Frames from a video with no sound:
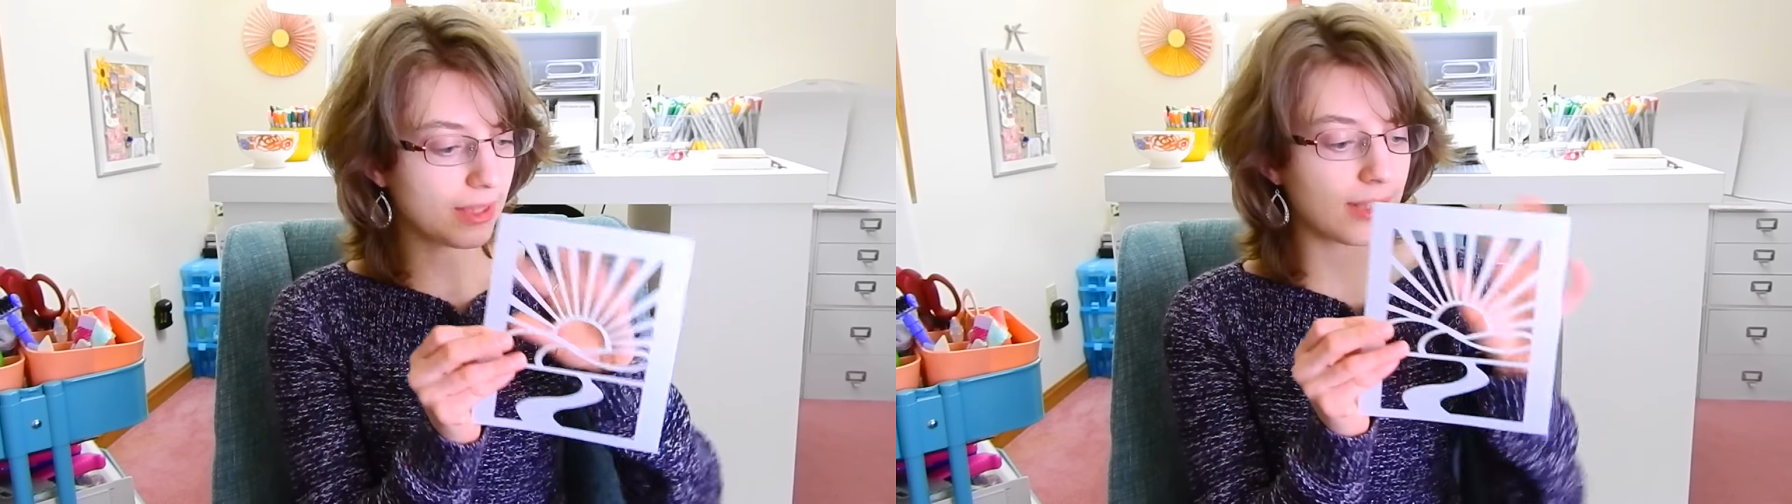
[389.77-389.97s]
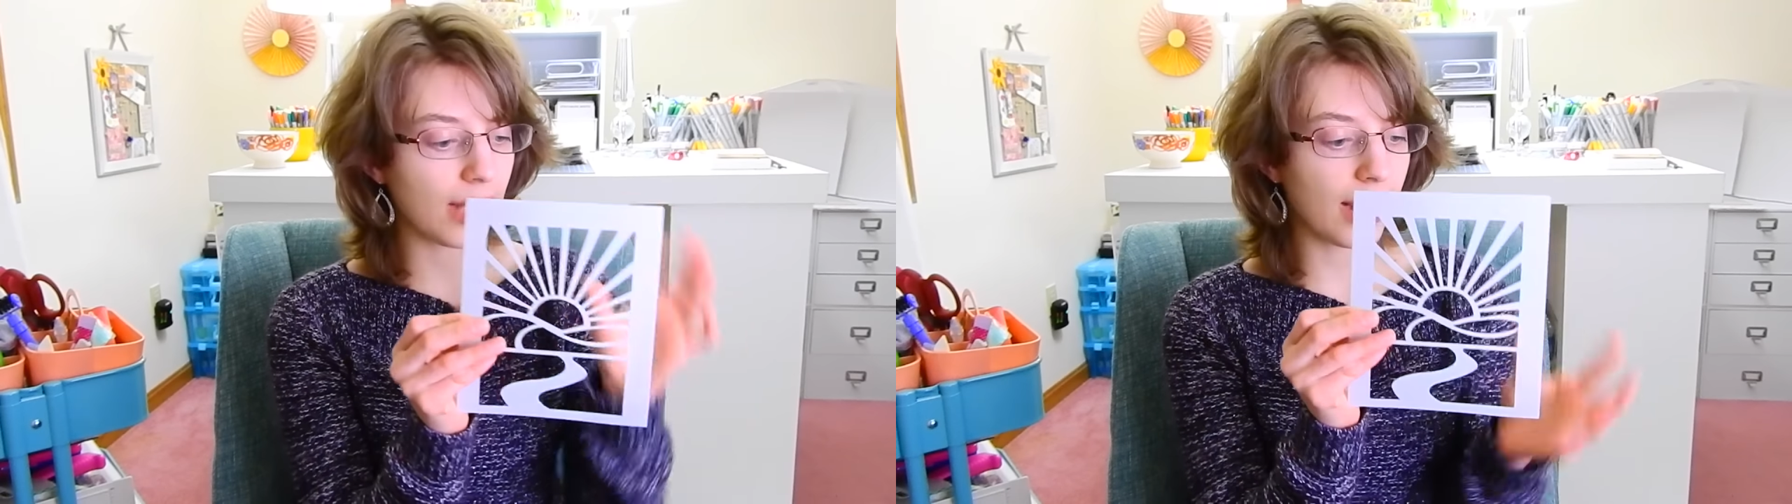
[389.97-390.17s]

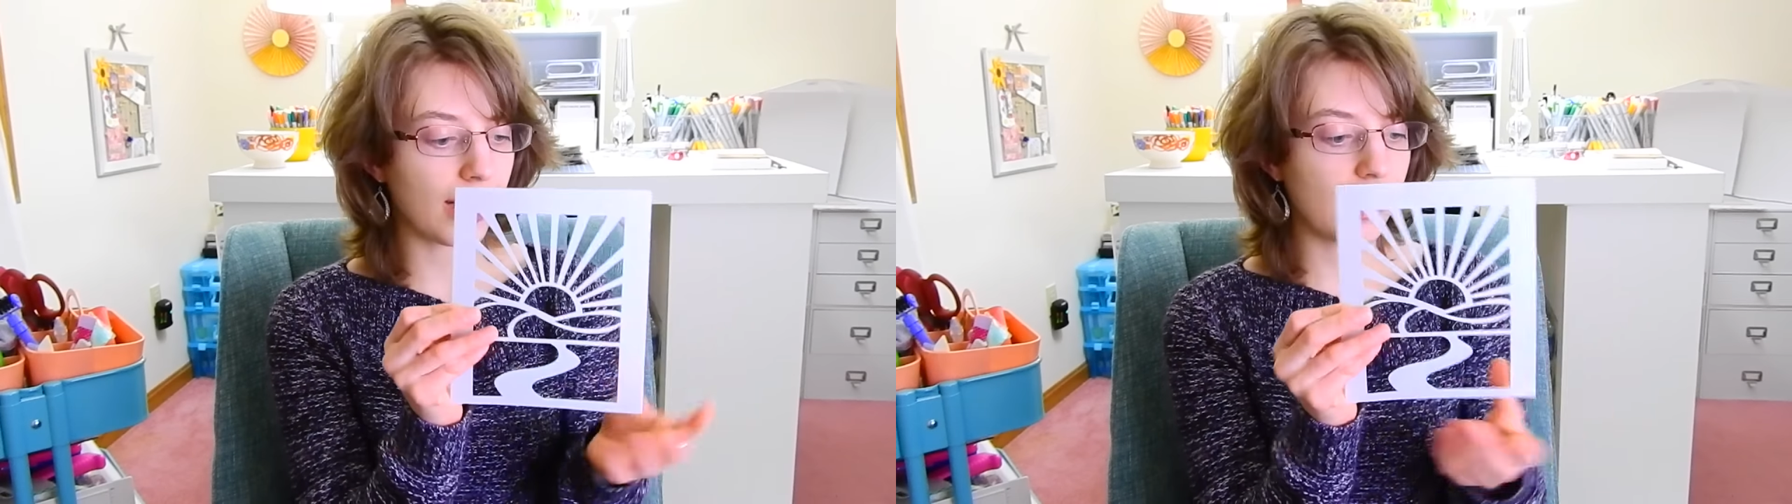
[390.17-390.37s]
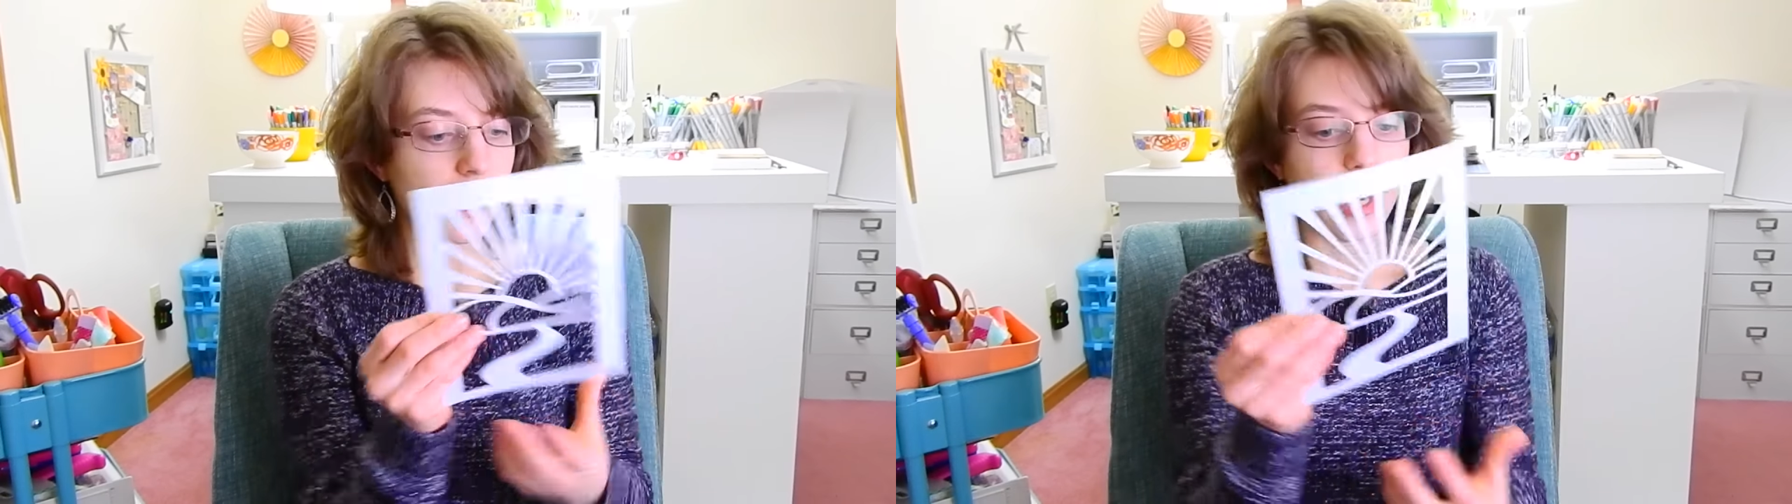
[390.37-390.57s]

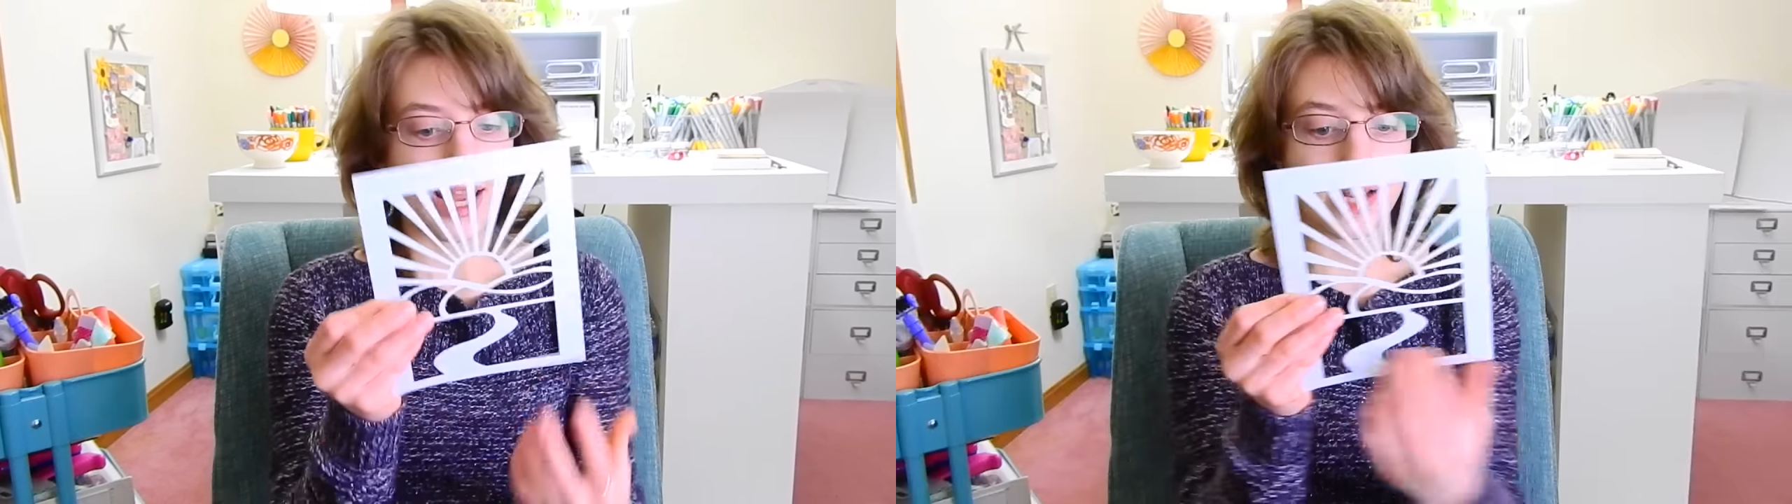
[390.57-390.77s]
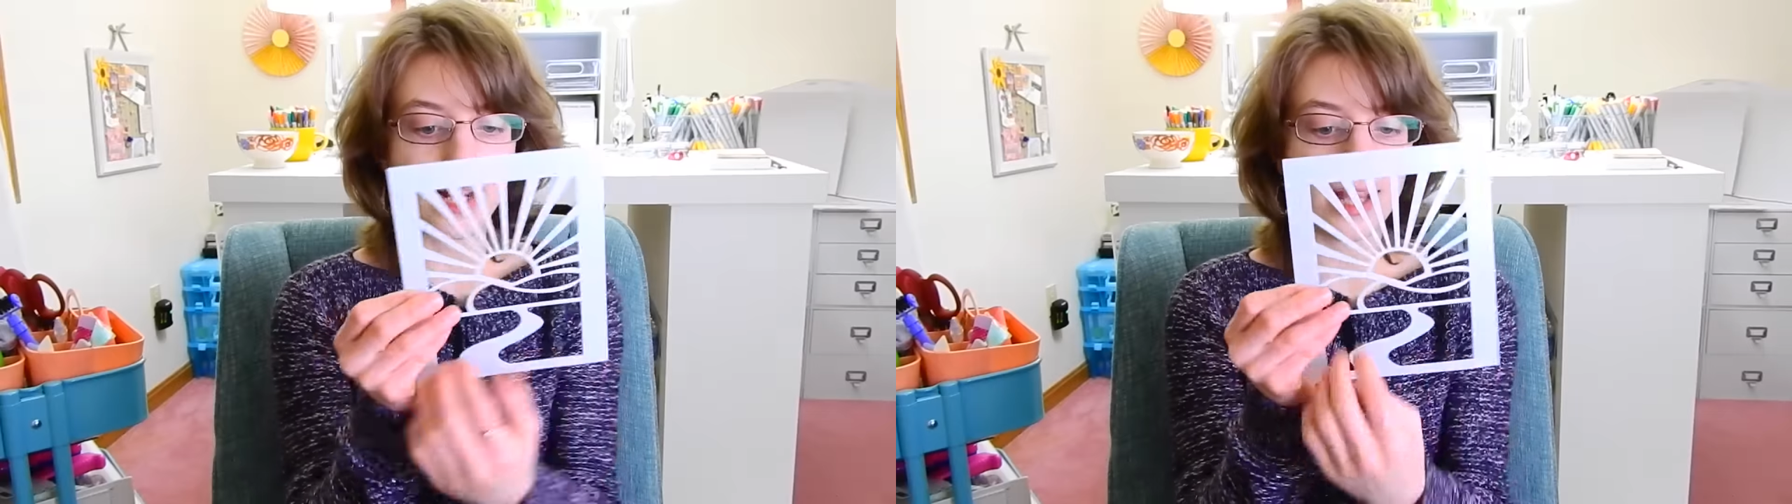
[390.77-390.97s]
sun,
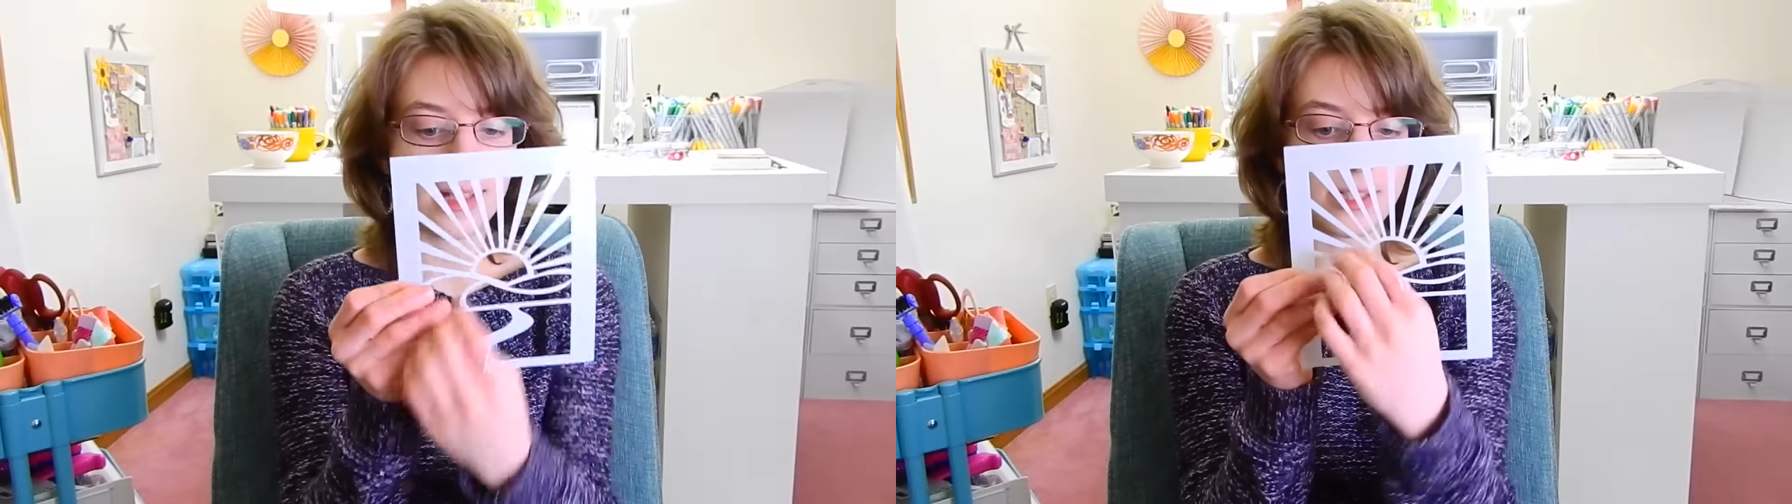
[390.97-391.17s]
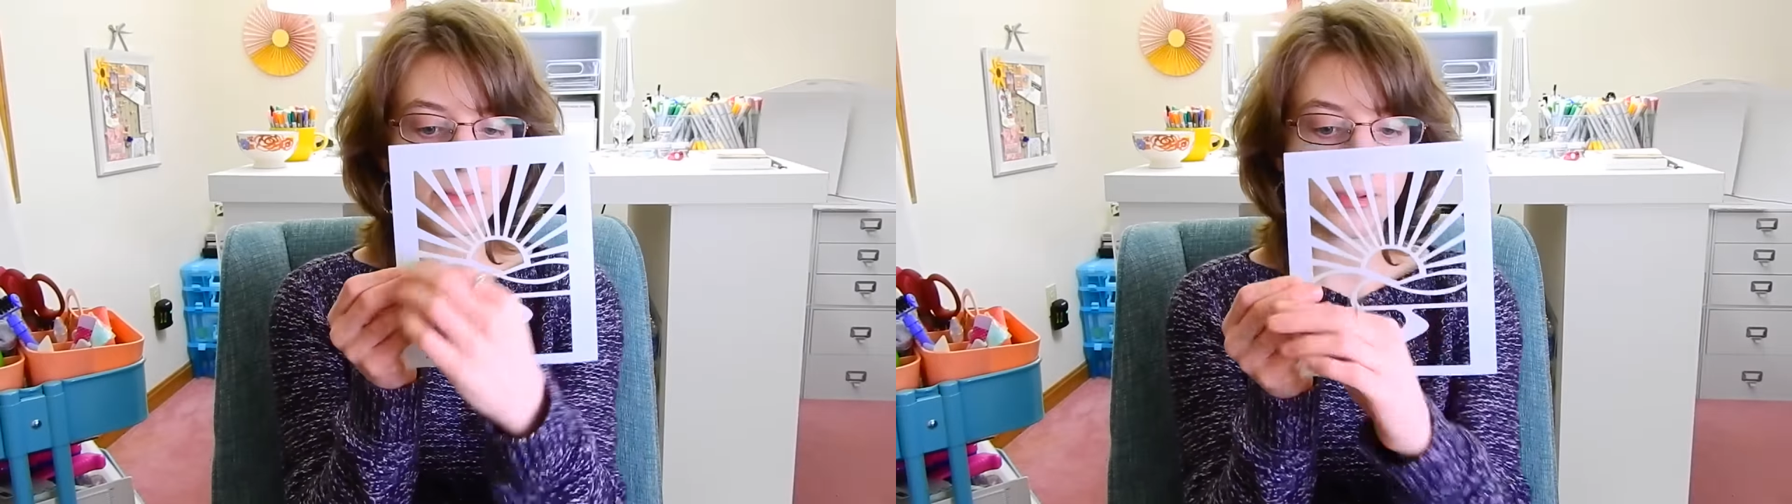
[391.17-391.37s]
and it has these